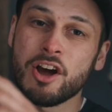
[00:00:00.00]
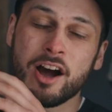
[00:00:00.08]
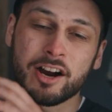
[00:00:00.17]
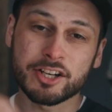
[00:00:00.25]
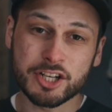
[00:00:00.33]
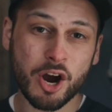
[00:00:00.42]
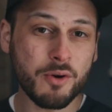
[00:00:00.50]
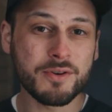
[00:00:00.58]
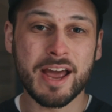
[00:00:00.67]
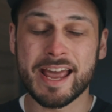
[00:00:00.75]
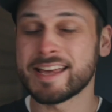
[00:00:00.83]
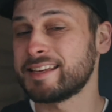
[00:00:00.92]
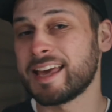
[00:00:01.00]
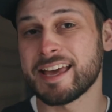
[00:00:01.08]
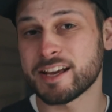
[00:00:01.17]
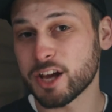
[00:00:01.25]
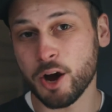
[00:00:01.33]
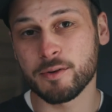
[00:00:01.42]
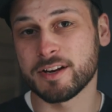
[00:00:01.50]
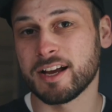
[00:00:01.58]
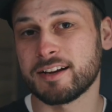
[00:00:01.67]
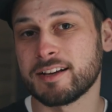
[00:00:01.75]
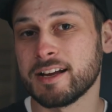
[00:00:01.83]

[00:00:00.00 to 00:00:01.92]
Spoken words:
8K codec.